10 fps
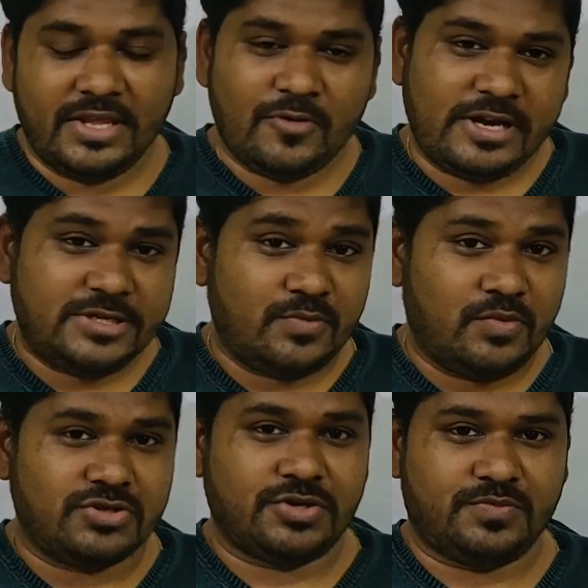Q1 is
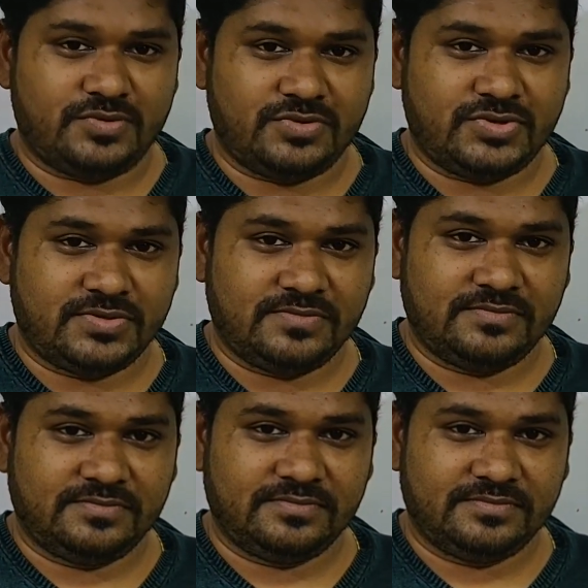more, suppose.
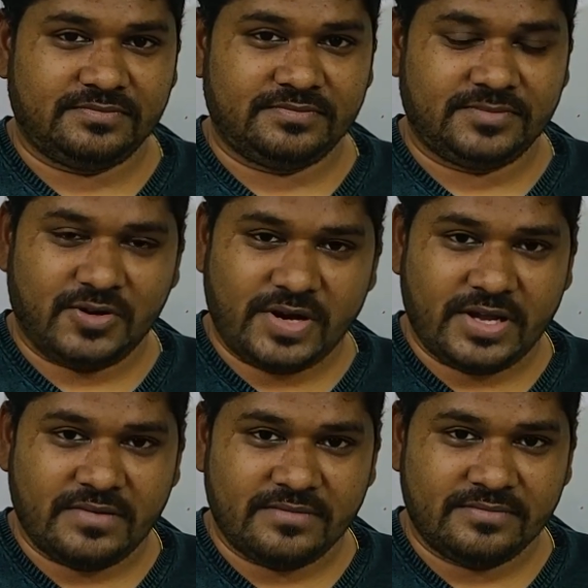
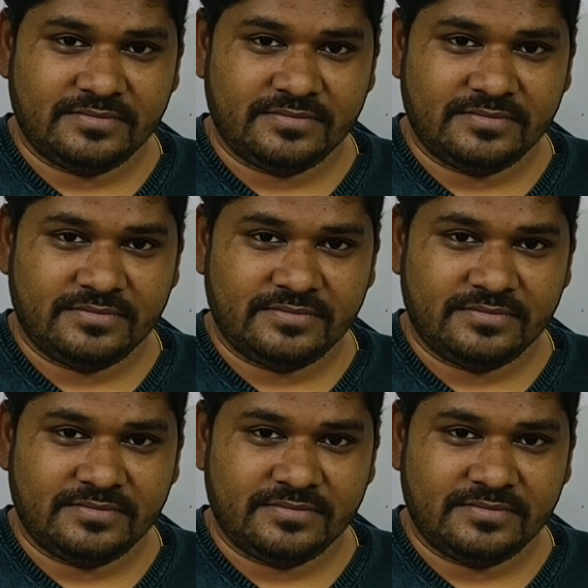Okay.